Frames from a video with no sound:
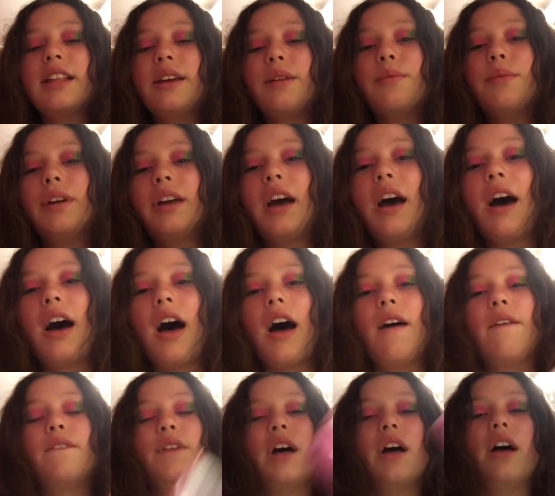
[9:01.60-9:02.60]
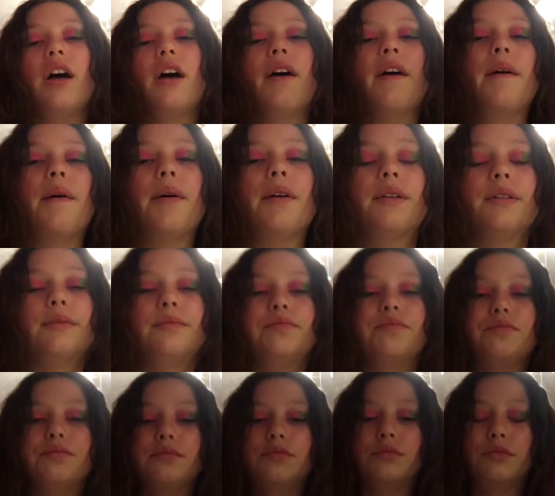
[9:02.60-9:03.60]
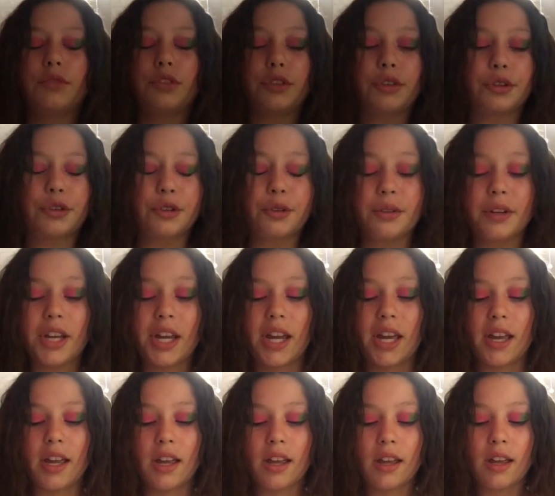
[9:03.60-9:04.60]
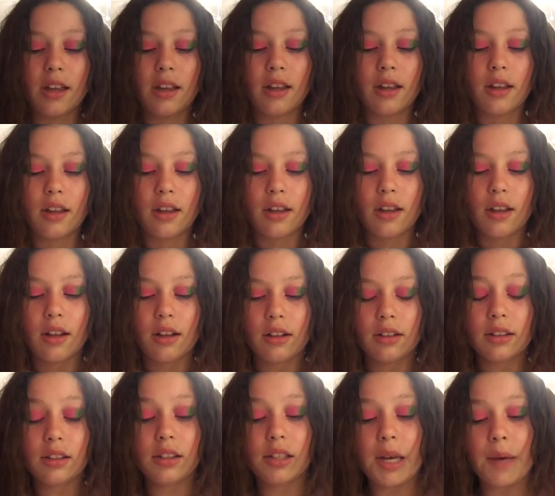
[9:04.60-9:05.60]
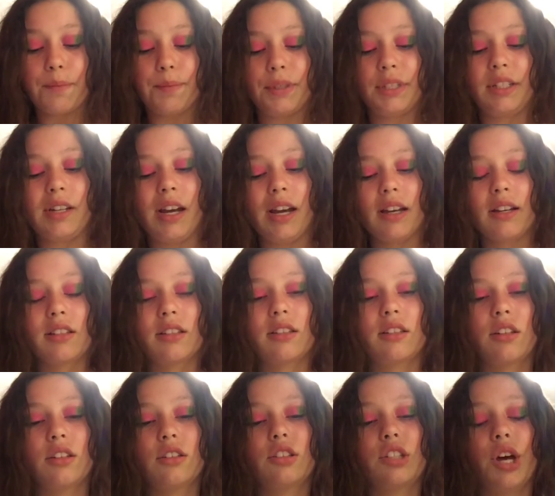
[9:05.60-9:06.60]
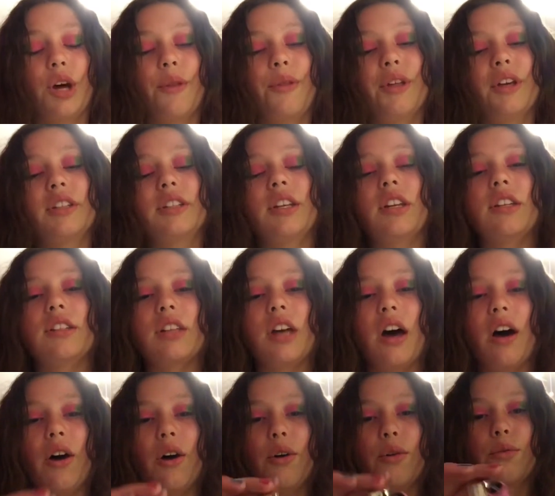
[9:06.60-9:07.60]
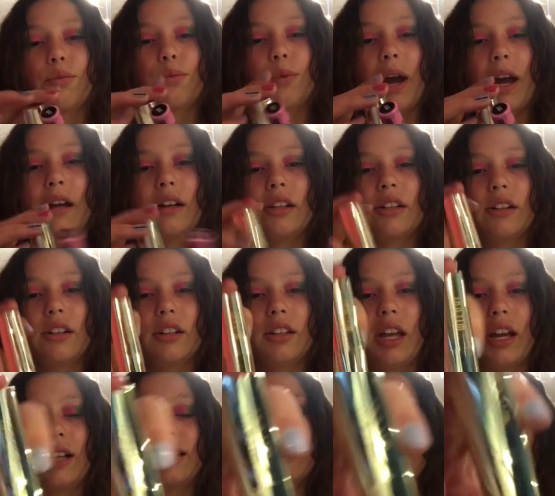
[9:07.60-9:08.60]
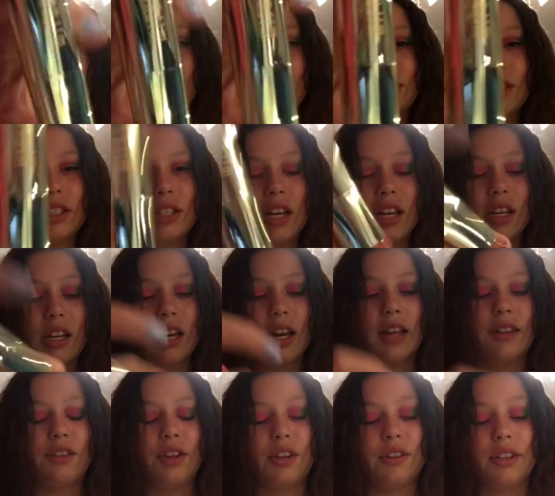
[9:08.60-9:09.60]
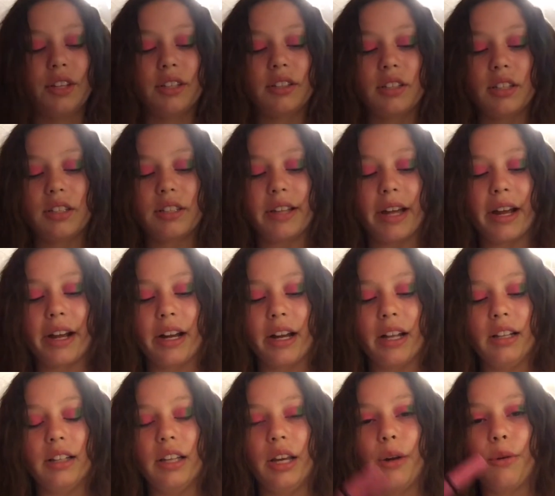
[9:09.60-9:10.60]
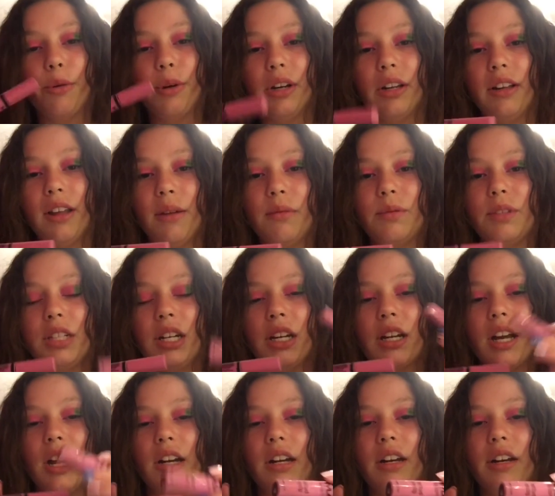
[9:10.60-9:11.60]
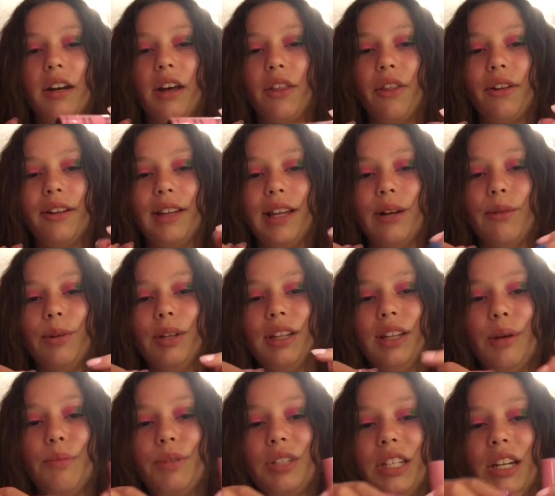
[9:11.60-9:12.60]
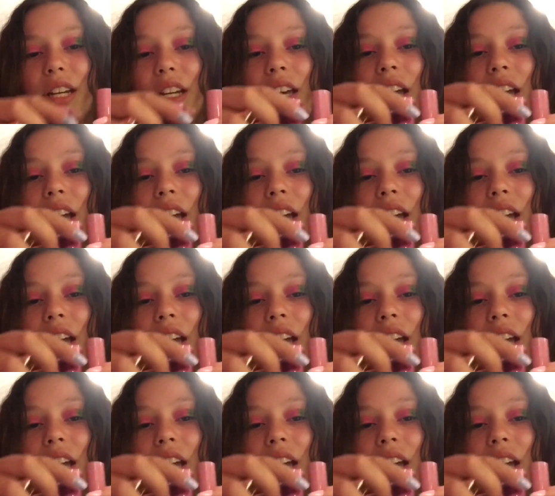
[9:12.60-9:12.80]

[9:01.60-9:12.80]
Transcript: we have 3 lipsticks. So this is a regular like lipstick, and then this is like a liquid lipstick and another liquid lipstick.